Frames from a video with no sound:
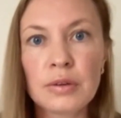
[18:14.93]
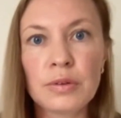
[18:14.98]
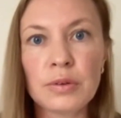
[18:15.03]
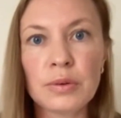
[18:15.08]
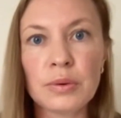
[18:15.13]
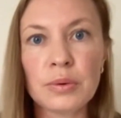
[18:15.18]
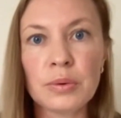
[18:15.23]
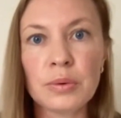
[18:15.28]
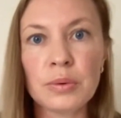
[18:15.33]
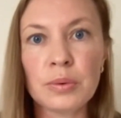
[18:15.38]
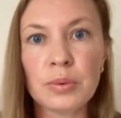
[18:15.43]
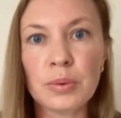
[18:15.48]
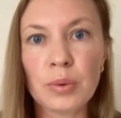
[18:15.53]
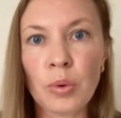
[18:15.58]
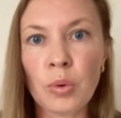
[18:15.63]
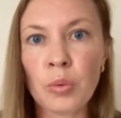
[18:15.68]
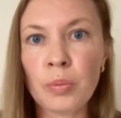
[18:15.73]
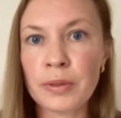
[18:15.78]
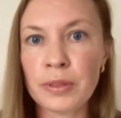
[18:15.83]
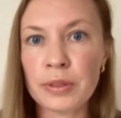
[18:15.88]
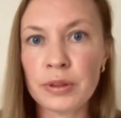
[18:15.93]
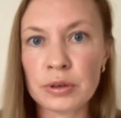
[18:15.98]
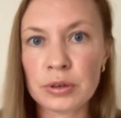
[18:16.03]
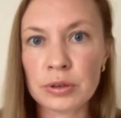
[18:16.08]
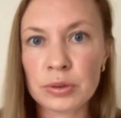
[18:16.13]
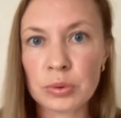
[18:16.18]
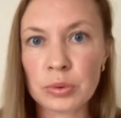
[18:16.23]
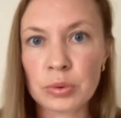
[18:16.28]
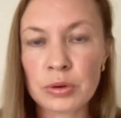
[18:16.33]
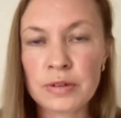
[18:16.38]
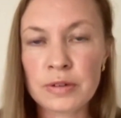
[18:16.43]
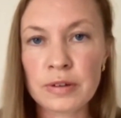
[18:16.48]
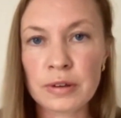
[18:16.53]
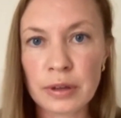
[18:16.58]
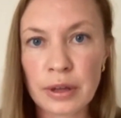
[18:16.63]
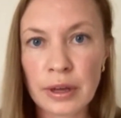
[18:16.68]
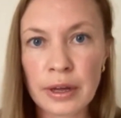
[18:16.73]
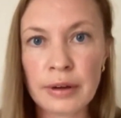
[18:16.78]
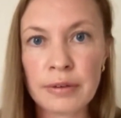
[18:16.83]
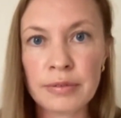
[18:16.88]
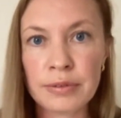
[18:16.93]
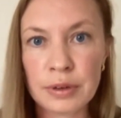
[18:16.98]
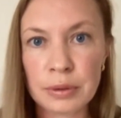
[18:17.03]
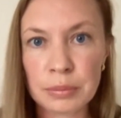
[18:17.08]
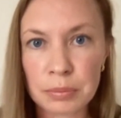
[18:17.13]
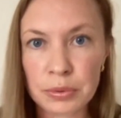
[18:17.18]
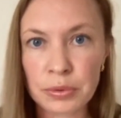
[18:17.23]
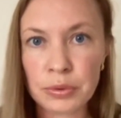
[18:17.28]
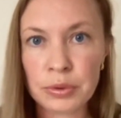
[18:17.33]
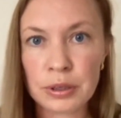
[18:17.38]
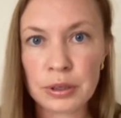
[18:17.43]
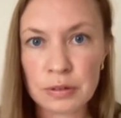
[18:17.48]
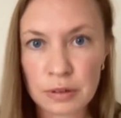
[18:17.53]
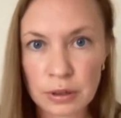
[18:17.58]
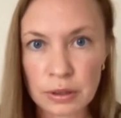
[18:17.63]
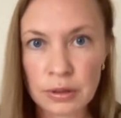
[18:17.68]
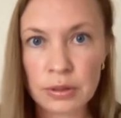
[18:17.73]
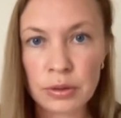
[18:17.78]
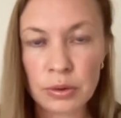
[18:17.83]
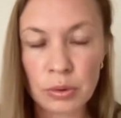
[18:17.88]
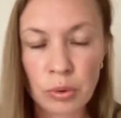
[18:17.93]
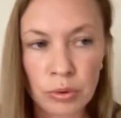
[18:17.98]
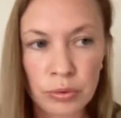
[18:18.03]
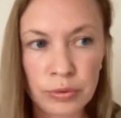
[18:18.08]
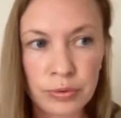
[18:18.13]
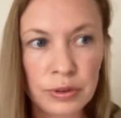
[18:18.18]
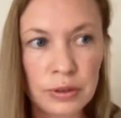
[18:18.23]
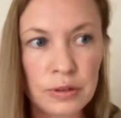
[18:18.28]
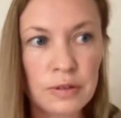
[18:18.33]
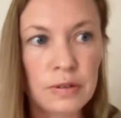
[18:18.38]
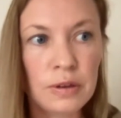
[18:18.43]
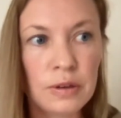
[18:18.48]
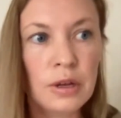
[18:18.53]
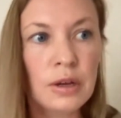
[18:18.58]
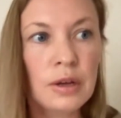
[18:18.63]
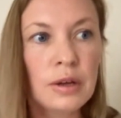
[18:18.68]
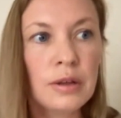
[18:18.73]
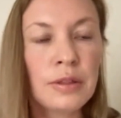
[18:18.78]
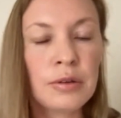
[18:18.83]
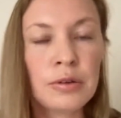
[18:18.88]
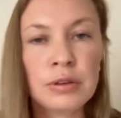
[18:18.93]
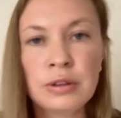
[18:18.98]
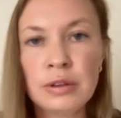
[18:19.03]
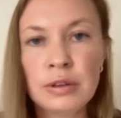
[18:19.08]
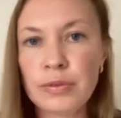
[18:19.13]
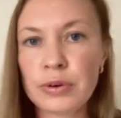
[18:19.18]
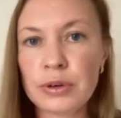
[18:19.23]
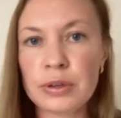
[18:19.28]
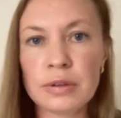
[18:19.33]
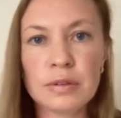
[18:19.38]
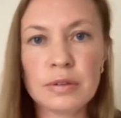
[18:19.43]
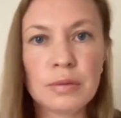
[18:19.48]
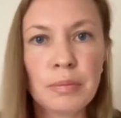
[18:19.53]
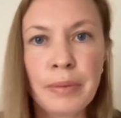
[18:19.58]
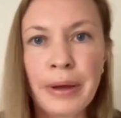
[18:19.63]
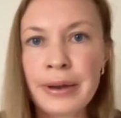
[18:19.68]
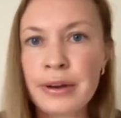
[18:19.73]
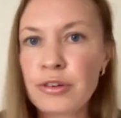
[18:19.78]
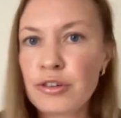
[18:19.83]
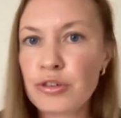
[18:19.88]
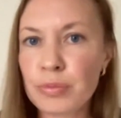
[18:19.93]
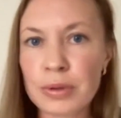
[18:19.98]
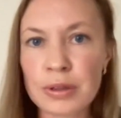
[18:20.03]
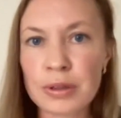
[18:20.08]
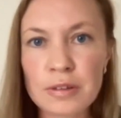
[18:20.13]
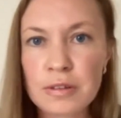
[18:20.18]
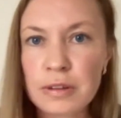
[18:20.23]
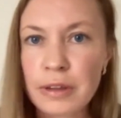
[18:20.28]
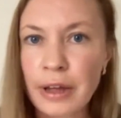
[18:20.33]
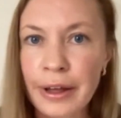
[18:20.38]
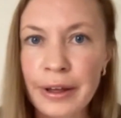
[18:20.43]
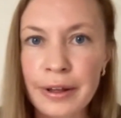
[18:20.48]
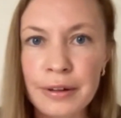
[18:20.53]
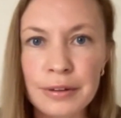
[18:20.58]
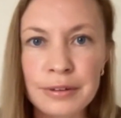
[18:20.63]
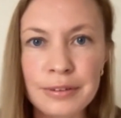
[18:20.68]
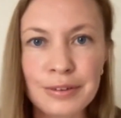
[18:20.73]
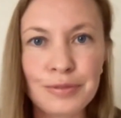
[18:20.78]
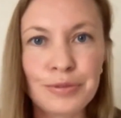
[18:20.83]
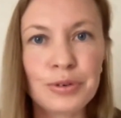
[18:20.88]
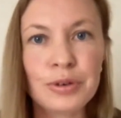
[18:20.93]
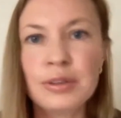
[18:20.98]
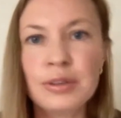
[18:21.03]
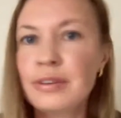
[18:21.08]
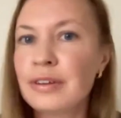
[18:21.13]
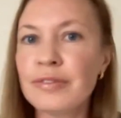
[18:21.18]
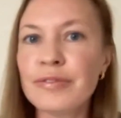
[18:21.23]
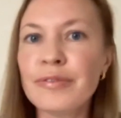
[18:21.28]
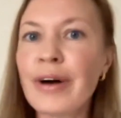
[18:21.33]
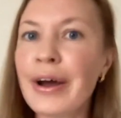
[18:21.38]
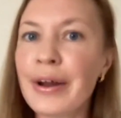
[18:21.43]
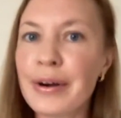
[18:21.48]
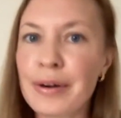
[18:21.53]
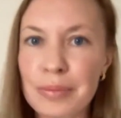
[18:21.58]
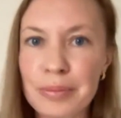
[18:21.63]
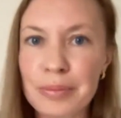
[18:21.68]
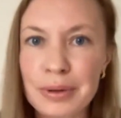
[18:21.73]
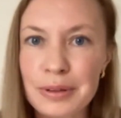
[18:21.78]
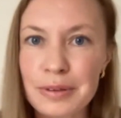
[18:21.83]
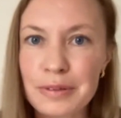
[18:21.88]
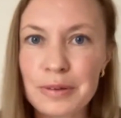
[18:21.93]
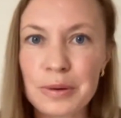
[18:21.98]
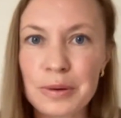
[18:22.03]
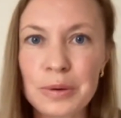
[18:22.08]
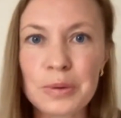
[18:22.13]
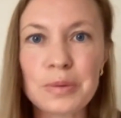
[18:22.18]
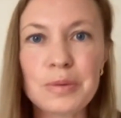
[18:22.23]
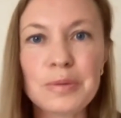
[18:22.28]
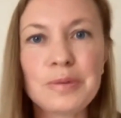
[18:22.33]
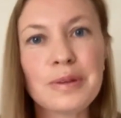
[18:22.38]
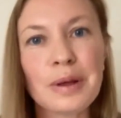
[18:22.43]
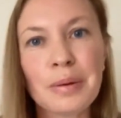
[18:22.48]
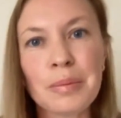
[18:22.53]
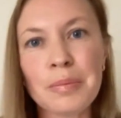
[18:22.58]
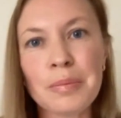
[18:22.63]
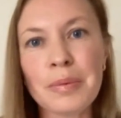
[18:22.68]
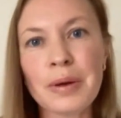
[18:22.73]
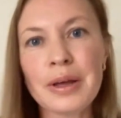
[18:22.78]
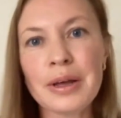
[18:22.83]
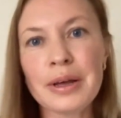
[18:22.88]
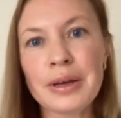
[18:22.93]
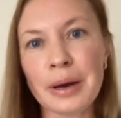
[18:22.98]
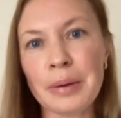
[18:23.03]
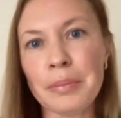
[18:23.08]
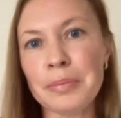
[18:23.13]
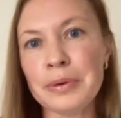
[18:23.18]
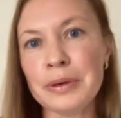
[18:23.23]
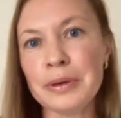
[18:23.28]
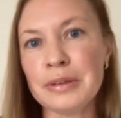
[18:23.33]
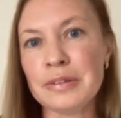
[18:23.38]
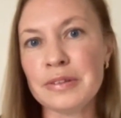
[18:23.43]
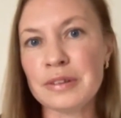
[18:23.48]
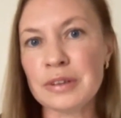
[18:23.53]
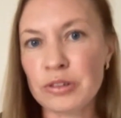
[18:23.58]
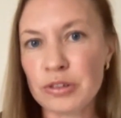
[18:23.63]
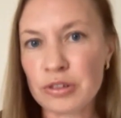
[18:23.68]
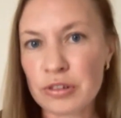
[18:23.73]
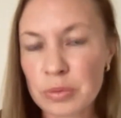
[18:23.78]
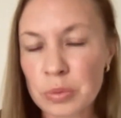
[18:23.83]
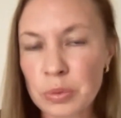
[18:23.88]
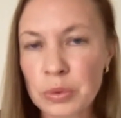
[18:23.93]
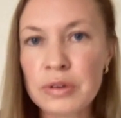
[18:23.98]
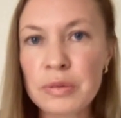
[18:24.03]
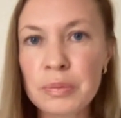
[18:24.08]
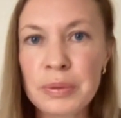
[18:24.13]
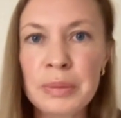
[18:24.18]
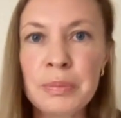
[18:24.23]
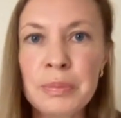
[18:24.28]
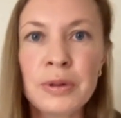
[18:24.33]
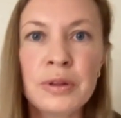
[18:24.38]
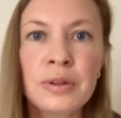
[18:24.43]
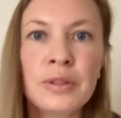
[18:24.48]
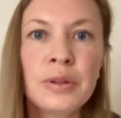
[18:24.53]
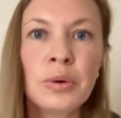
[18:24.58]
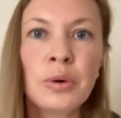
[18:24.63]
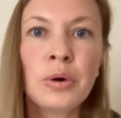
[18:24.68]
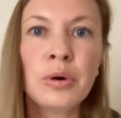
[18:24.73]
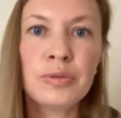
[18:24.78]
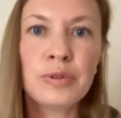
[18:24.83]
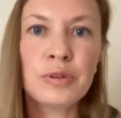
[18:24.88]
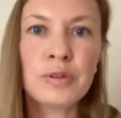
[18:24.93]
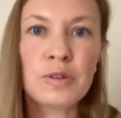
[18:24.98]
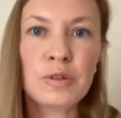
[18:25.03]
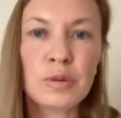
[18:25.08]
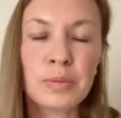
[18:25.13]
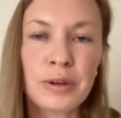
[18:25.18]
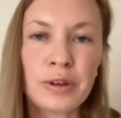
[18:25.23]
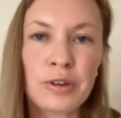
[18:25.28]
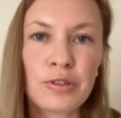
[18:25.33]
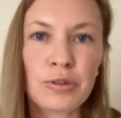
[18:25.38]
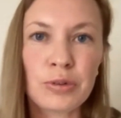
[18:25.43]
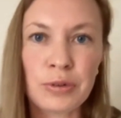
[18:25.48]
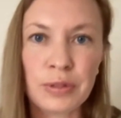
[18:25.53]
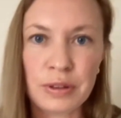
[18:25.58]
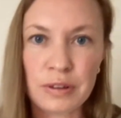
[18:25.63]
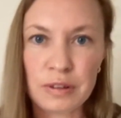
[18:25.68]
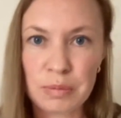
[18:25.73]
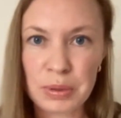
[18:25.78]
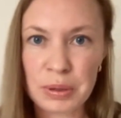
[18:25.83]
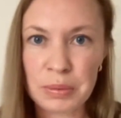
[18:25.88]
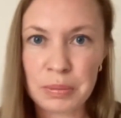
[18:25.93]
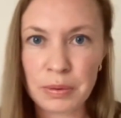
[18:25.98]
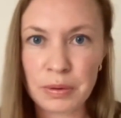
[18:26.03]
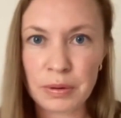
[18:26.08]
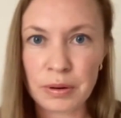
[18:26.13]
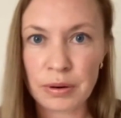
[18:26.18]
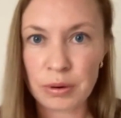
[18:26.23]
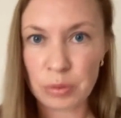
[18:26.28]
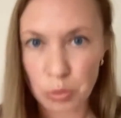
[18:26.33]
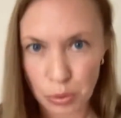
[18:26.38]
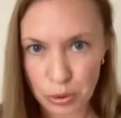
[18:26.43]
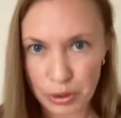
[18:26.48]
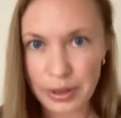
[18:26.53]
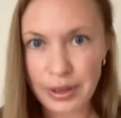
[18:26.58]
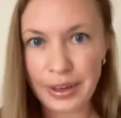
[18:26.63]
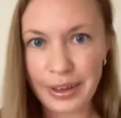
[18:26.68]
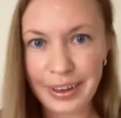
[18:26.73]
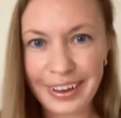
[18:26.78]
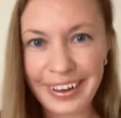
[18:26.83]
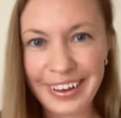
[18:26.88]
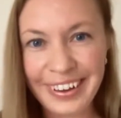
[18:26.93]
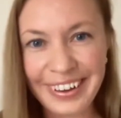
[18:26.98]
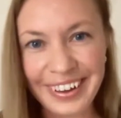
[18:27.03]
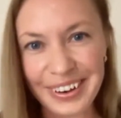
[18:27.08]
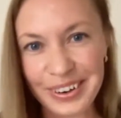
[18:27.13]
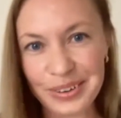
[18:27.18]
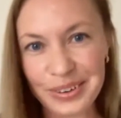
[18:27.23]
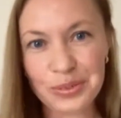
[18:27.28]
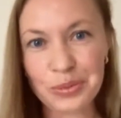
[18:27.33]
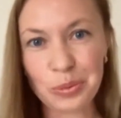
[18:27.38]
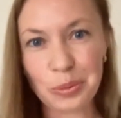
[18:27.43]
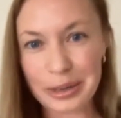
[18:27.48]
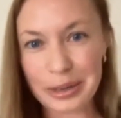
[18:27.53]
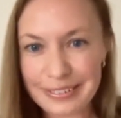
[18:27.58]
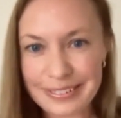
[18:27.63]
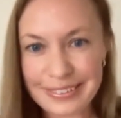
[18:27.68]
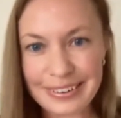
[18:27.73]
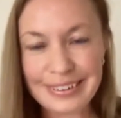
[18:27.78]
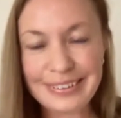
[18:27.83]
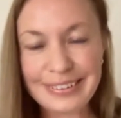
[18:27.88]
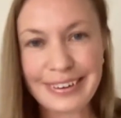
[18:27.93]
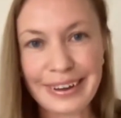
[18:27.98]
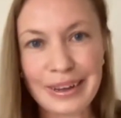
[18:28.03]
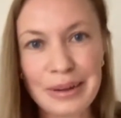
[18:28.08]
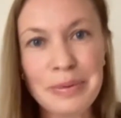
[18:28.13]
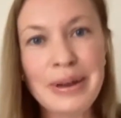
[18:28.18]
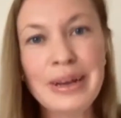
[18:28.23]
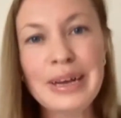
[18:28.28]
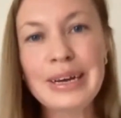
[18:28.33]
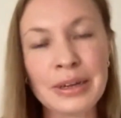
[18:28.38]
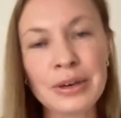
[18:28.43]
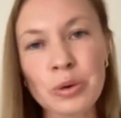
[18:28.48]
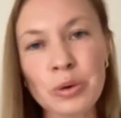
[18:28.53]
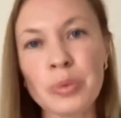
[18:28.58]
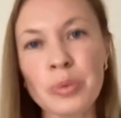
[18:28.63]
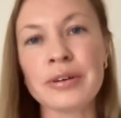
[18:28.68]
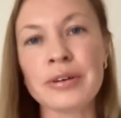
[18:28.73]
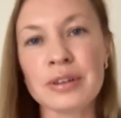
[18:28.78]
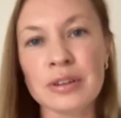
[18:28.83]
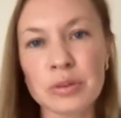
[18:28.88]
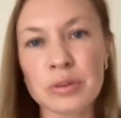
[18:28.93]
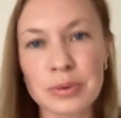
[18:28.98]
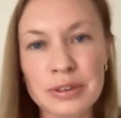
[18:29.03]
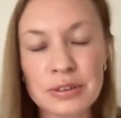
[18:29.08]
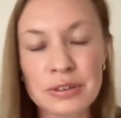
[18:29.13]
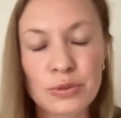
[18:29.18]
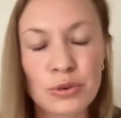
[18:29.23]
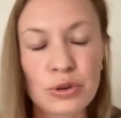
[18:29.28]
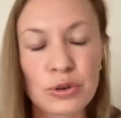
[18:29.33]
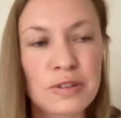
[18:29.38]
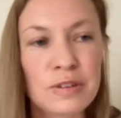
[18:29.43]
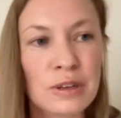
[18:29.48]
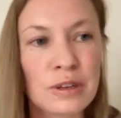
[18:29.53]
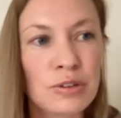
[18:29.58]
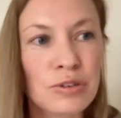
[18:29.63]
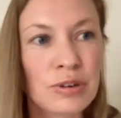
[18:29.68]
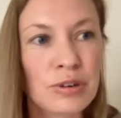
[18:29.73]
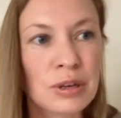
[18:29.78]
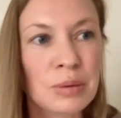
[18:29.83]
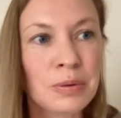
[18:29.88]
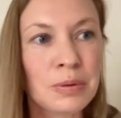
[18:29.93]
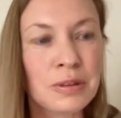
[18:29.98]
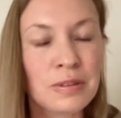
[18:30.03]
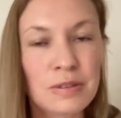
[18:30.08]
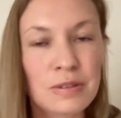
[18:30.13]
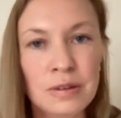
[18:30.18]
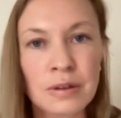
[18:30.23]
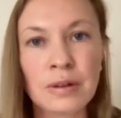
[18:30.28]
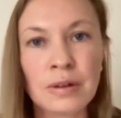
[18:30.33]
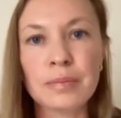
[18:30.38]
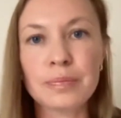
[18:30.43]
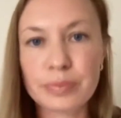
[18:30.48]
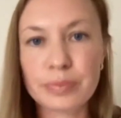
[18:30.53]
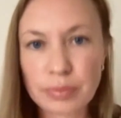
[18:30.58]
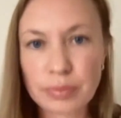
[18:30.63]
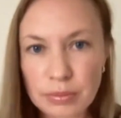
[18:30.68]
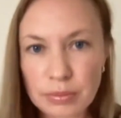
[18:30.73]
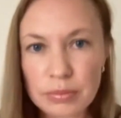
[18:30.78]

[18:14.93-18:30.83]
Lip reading: to open their doors and have employees in the office. There are different management style, different environment. You know, some companies, they just want people in the office to make sure these people are working and not wasting time. I know we are in the 21st century, but still,